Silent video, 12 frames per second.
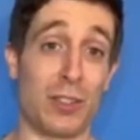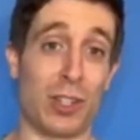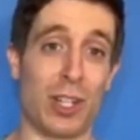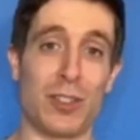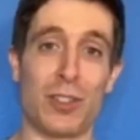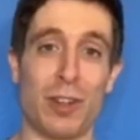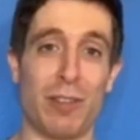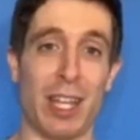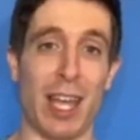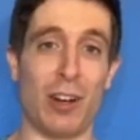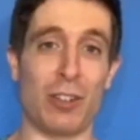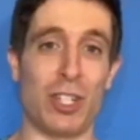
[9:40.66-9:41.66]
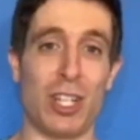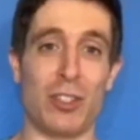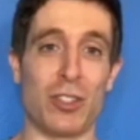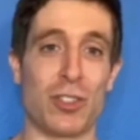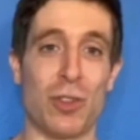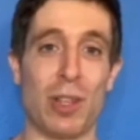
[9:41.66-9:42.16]
conserving energy,
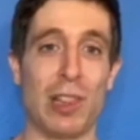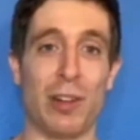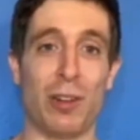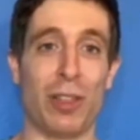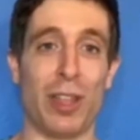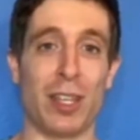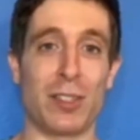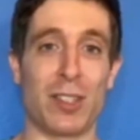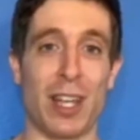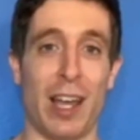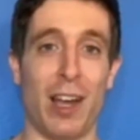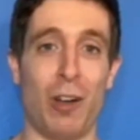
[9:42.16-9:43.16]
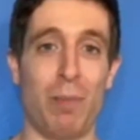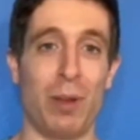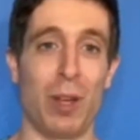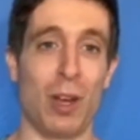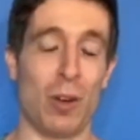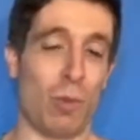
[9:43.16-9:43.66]
just doing little things to help,
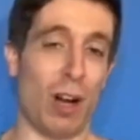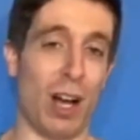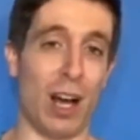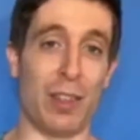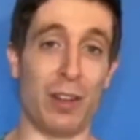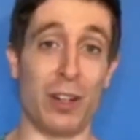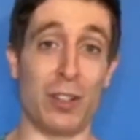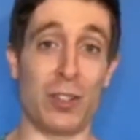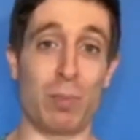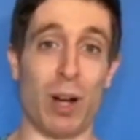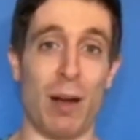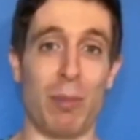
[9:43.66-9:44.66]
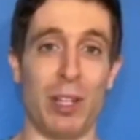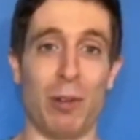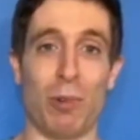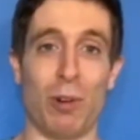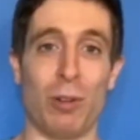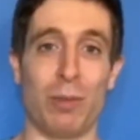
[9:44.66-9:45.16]
while others probably
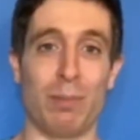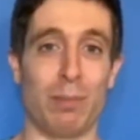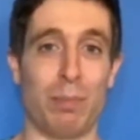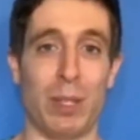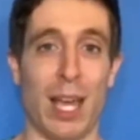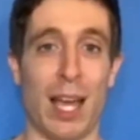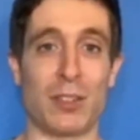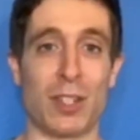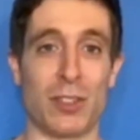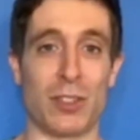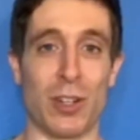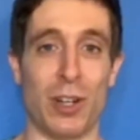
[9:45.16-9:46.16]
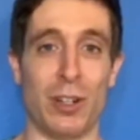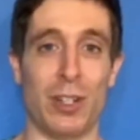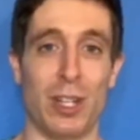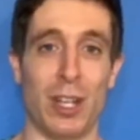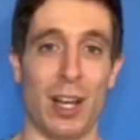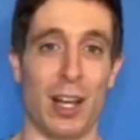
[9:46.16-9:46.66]
won't be as concerned.
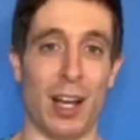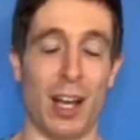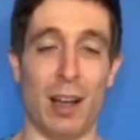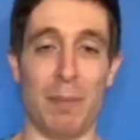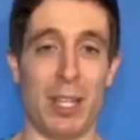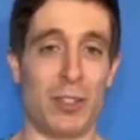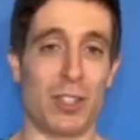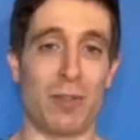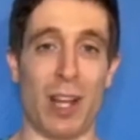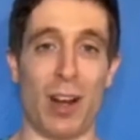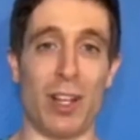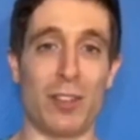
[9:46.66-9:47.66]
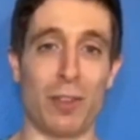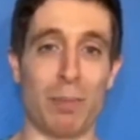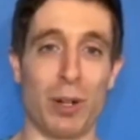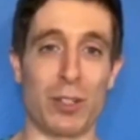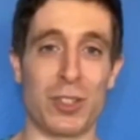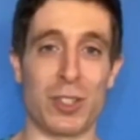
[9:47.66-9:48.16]
It just varies from
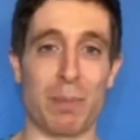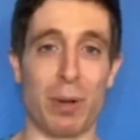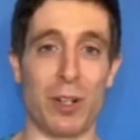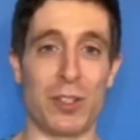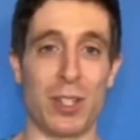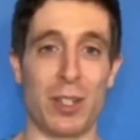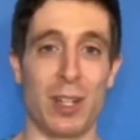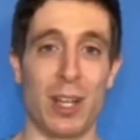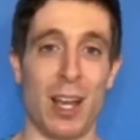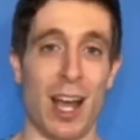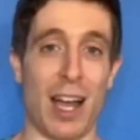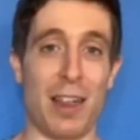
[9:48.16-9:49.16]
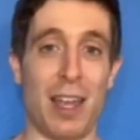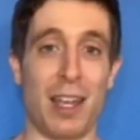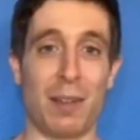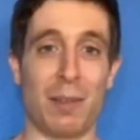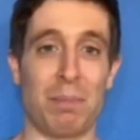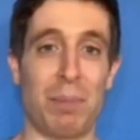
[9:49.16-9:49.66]
person to person. I think
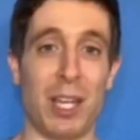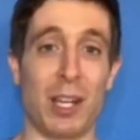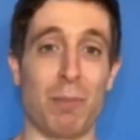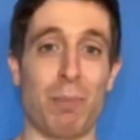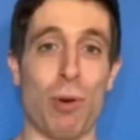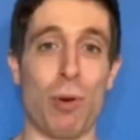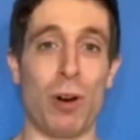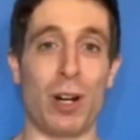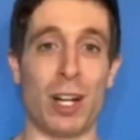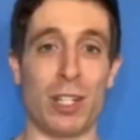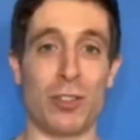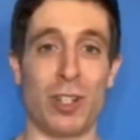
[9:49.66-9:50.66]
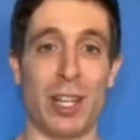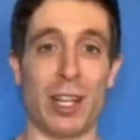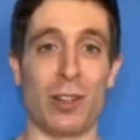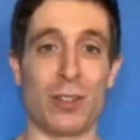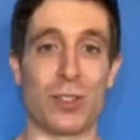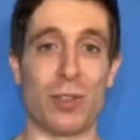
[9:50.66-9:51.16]
being a poor country like
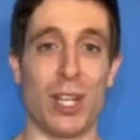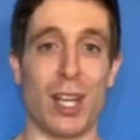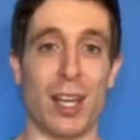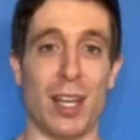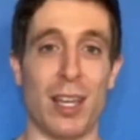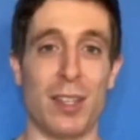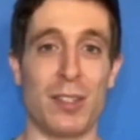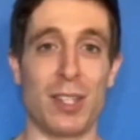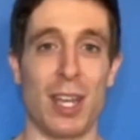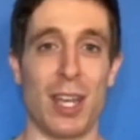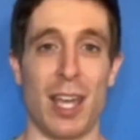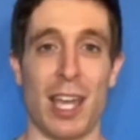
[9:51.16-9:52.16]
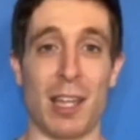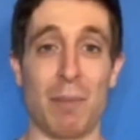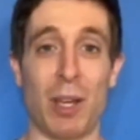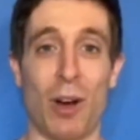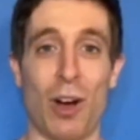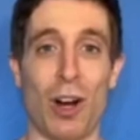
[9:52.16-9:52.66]
Costa Rica is, it can be
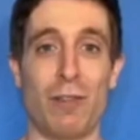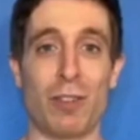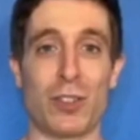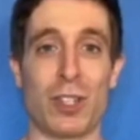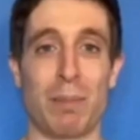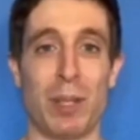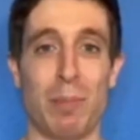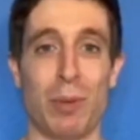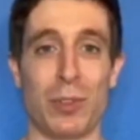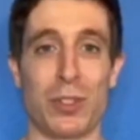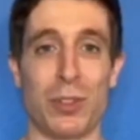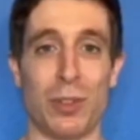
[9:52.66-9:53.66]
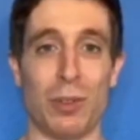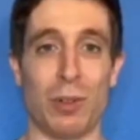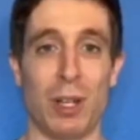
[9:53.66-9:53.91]
hard for some people to